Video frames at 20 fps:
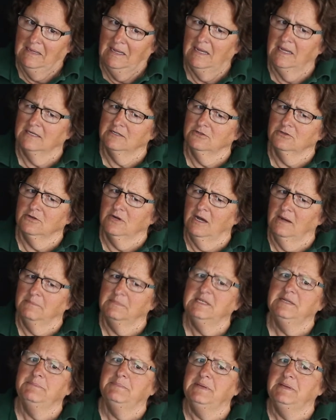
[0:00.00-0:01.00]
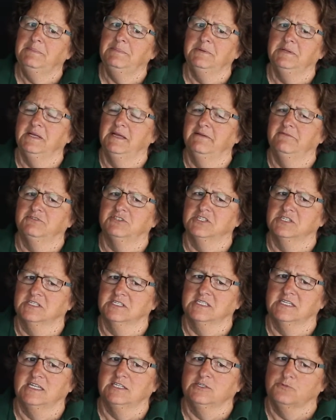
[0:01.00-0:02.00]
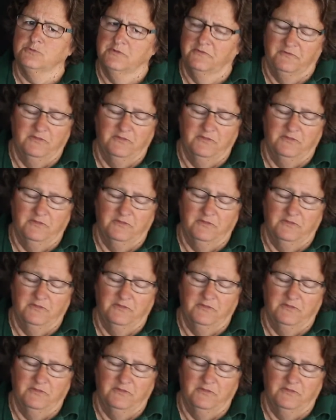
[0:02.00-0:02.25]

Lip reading: I don't know how many people have success with